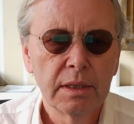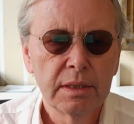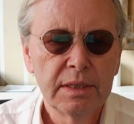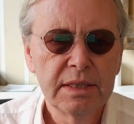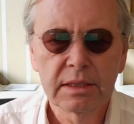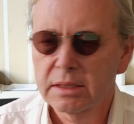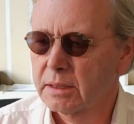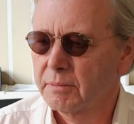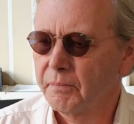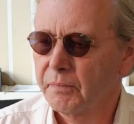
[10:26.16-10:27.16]
This
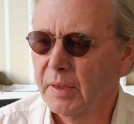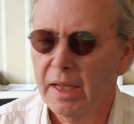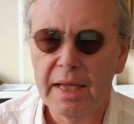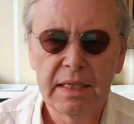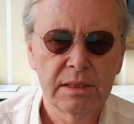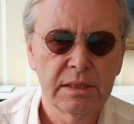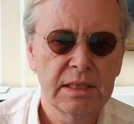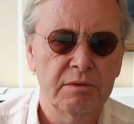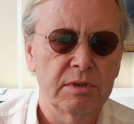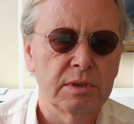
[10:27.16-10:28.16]

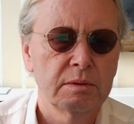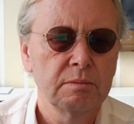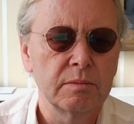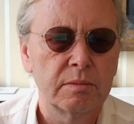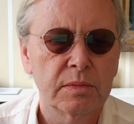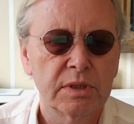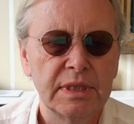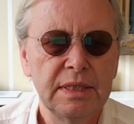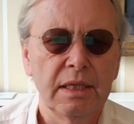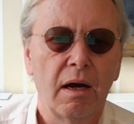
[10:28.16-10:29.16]
A7C
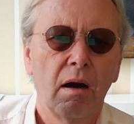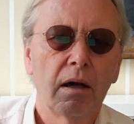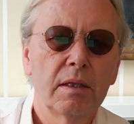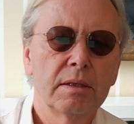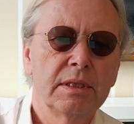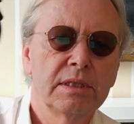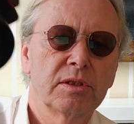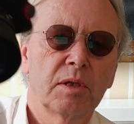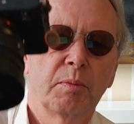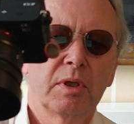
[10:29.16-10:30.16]
A7CR is
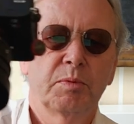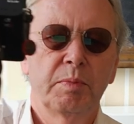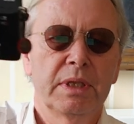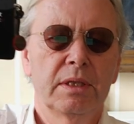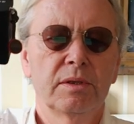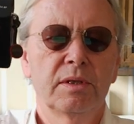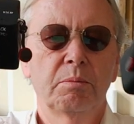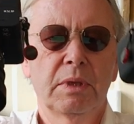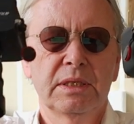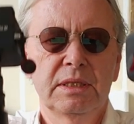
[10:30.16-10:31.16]
not much bigger than
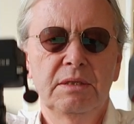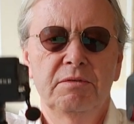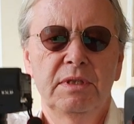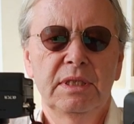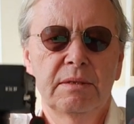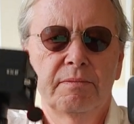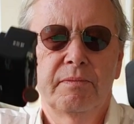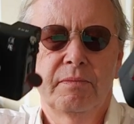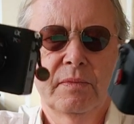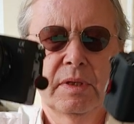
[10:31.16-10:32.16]
my
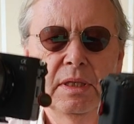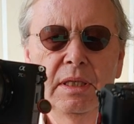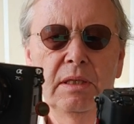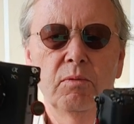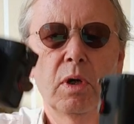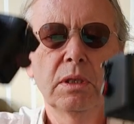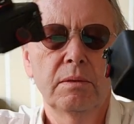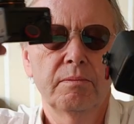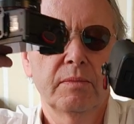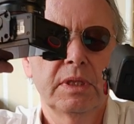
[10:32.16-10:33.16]
ZV-E1,
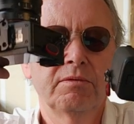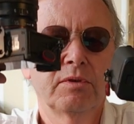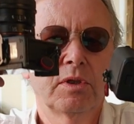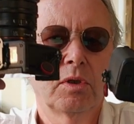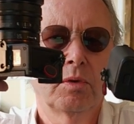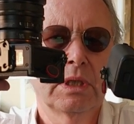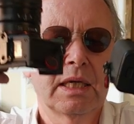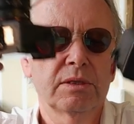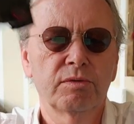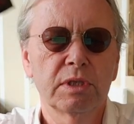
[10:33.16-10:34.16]
even though it
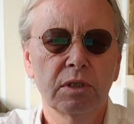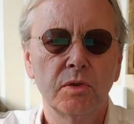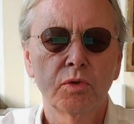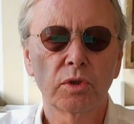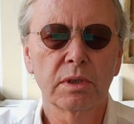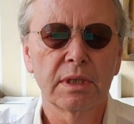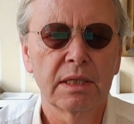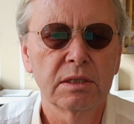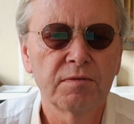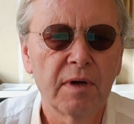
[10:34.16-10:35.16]
has a resolution that
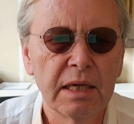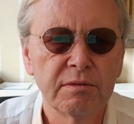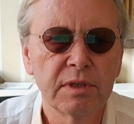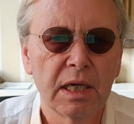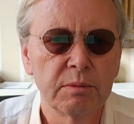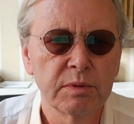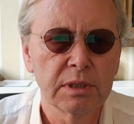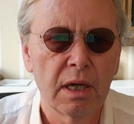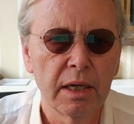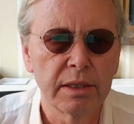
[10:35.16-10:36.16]
is 5 times
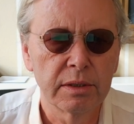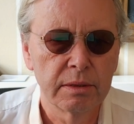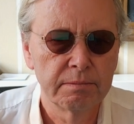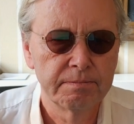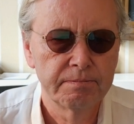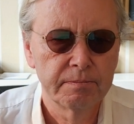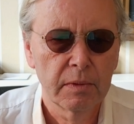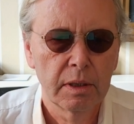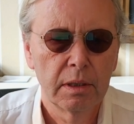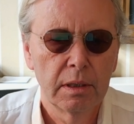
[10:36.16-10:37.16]
higher.
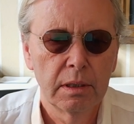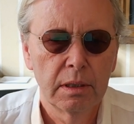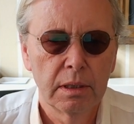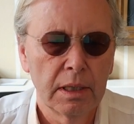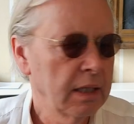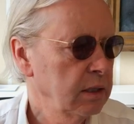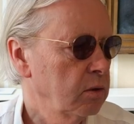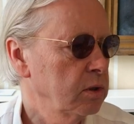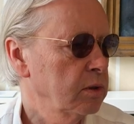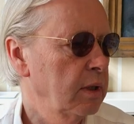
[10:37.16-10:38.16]
And it
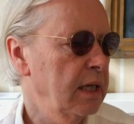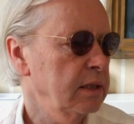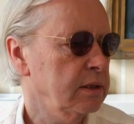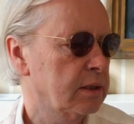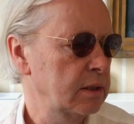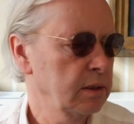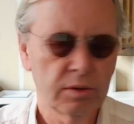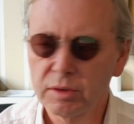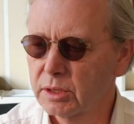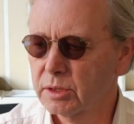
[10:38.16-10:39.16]
also has a
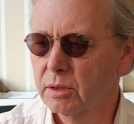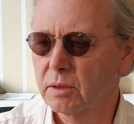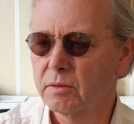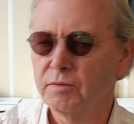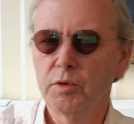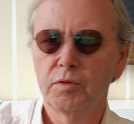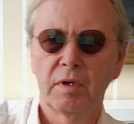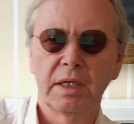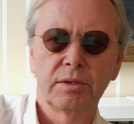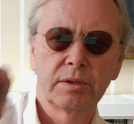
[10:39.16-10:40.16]
traditional
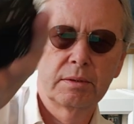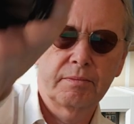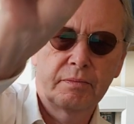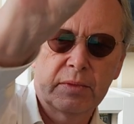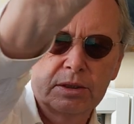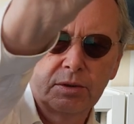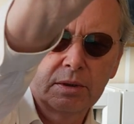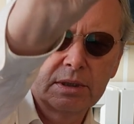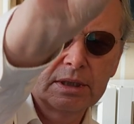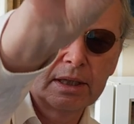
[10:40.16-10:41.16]
viewfinder, as you can see